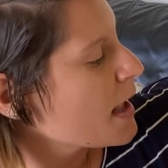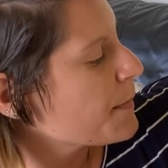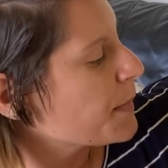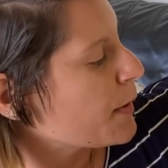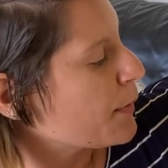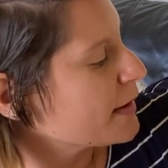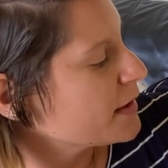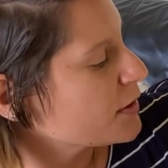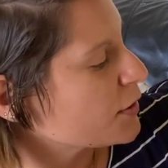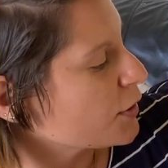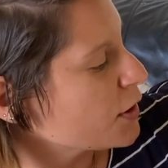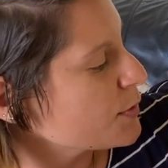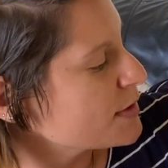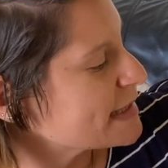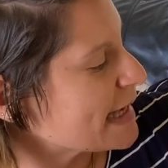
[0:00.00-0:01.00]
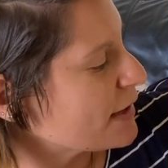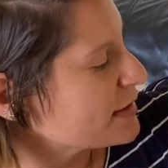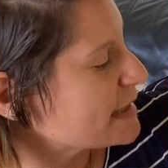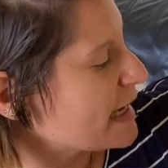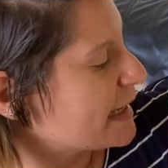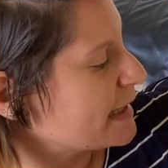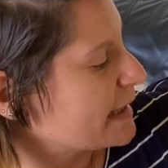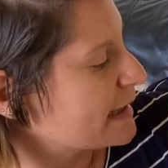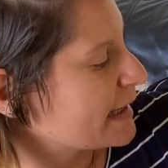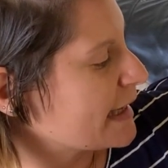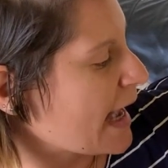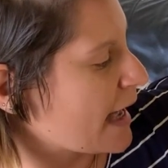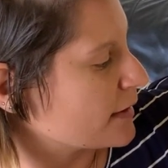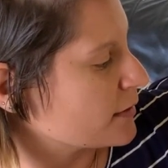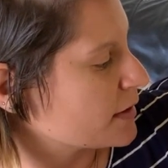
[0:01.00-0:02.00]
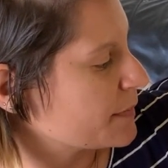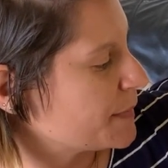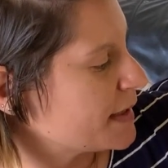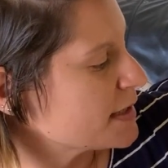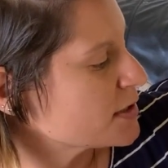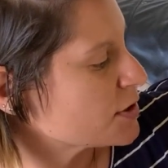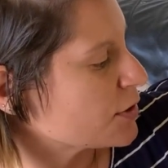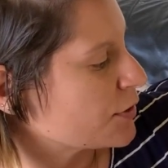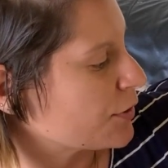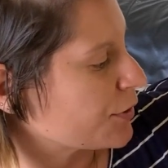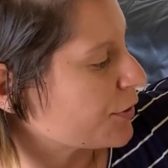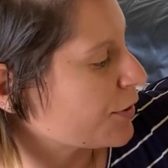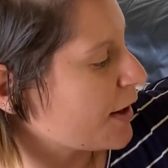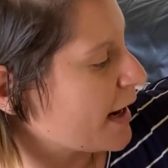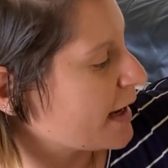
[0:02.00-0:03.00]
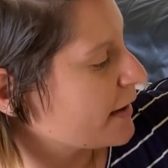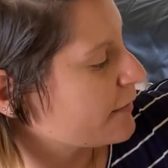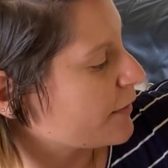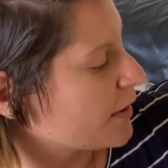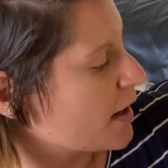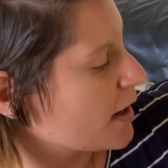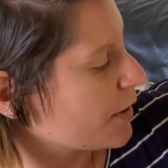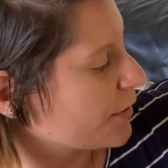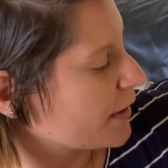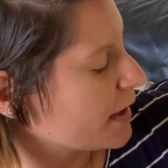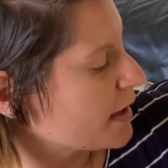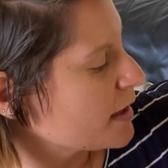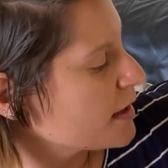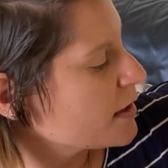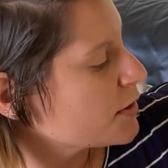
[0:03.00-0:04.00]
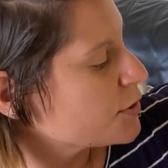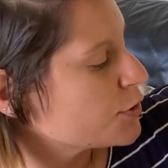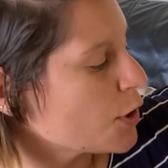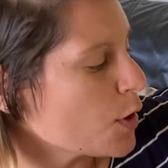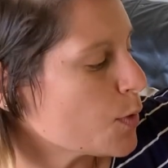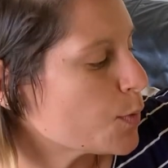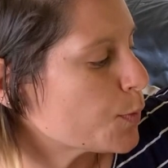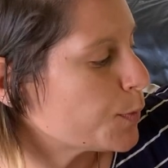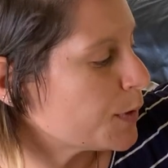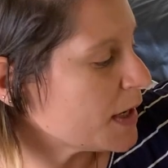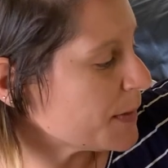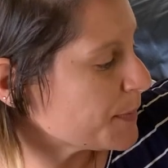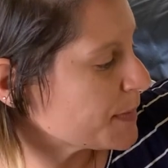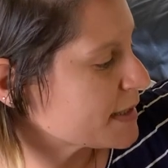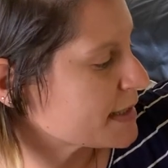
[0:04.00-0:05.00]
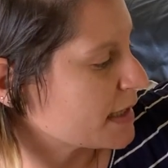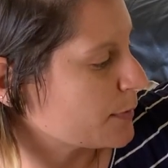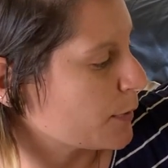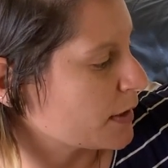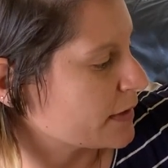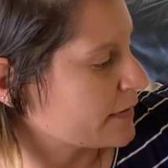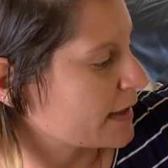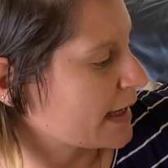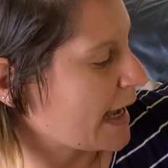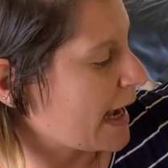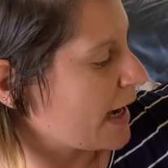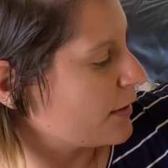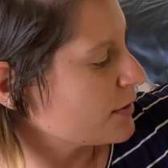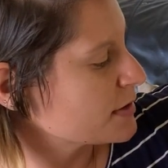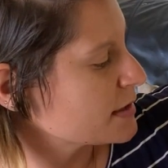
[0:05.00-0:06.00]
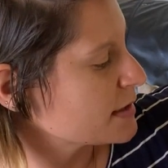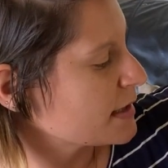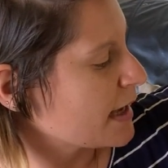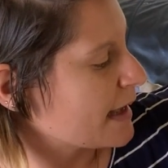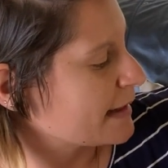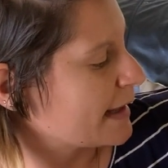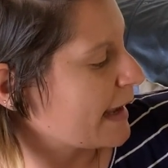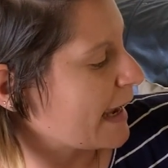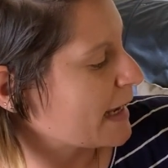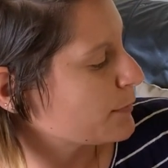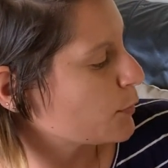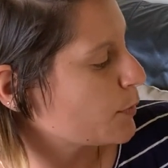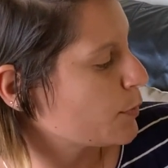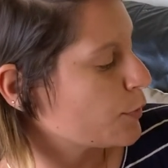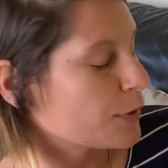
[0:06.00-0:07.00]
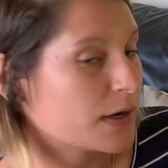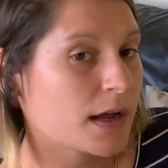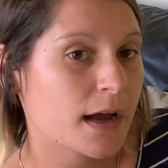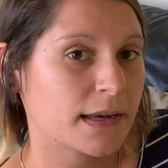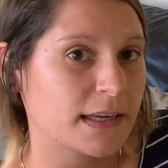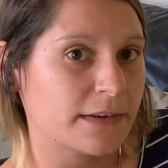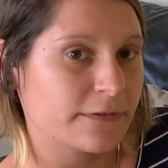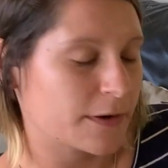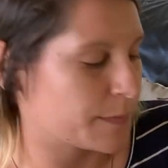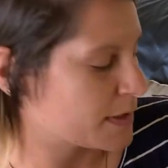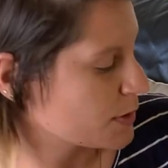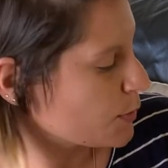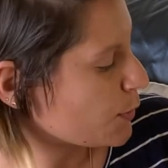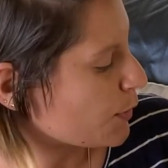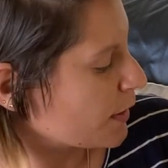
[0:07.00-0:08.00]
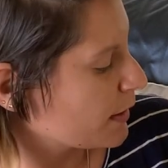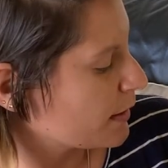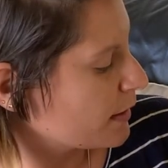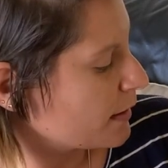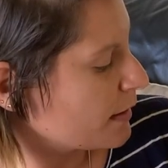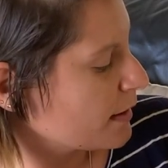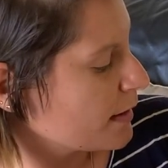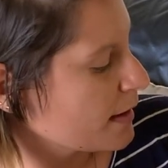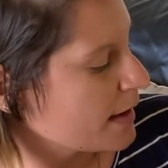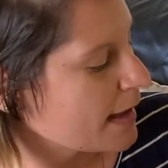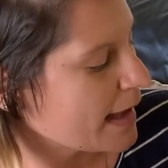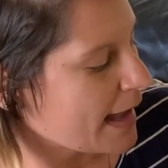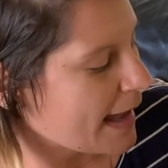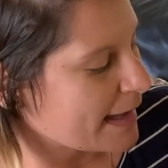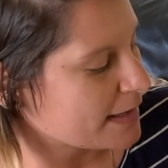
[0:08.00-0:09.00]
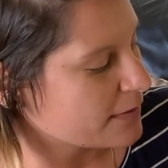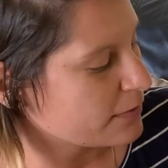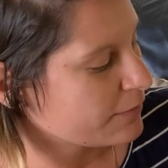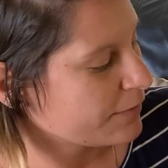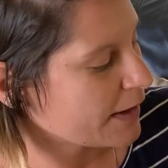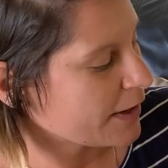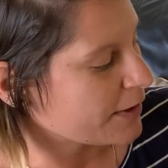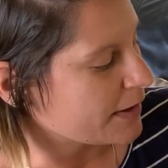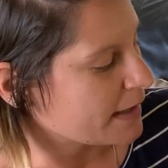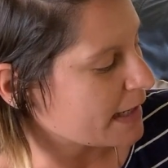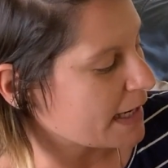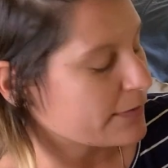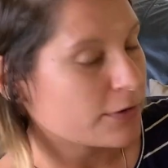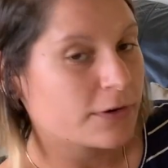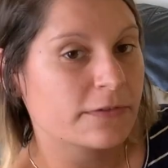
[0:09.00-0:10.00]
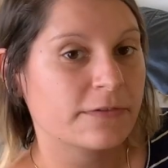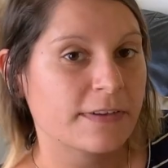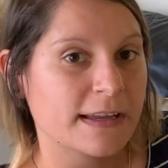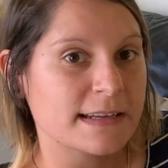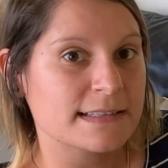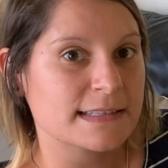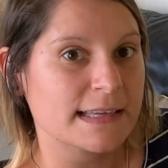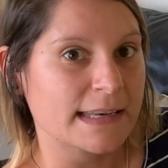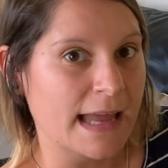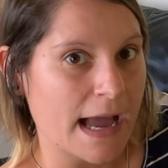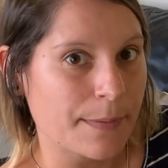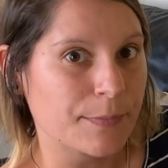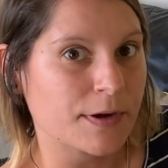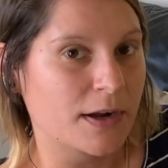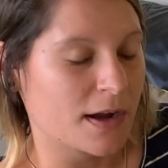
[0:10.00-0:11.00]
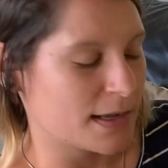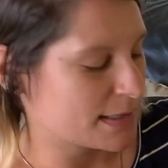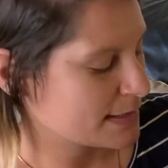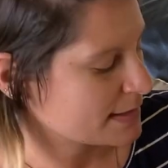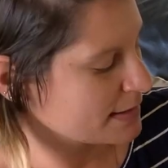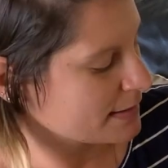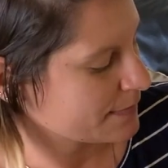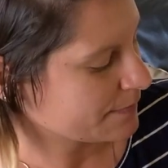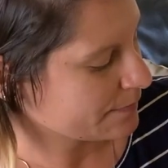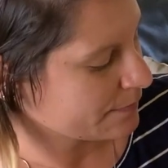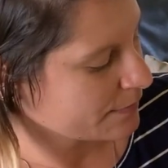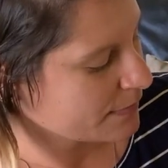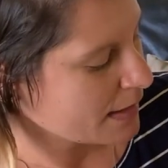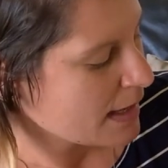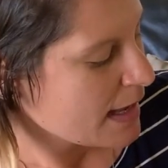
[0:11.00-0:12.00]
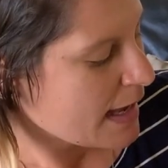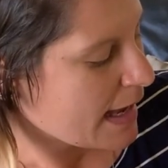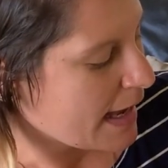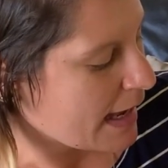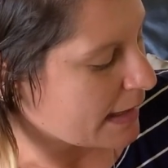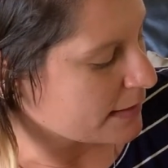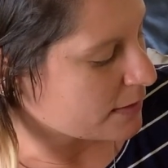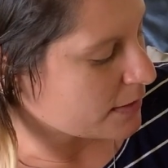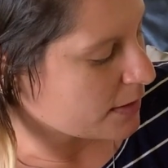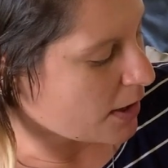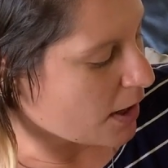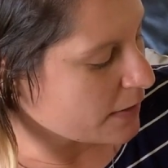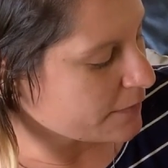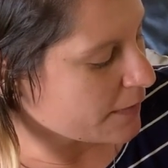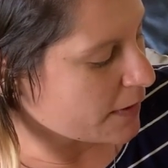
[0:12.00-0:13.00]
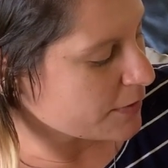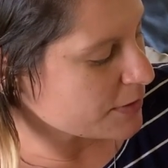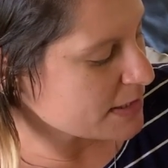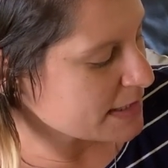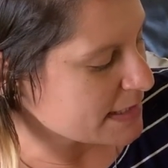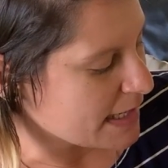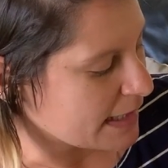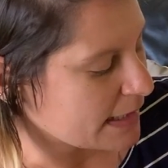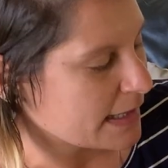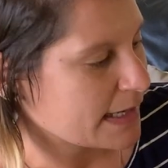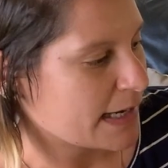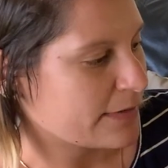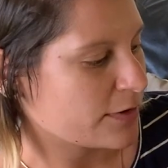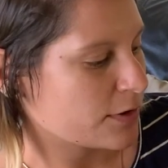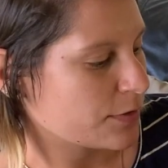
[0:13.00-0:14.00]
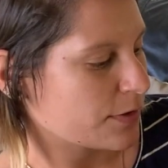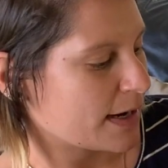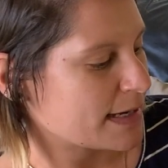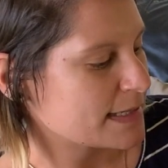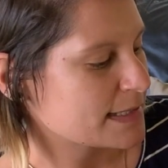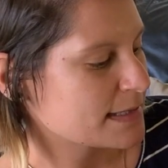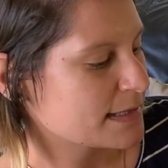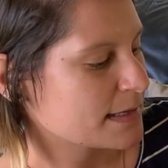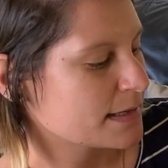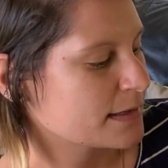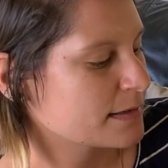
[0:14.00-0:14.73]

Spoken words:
But when the girl was out tending the cattle, the beast heard her crying for hunger. Don't weep, said one of the cows, and the animal poured honey from its horn. And the fairy gave her figs and apricots. And Godfather Snake gave her rice.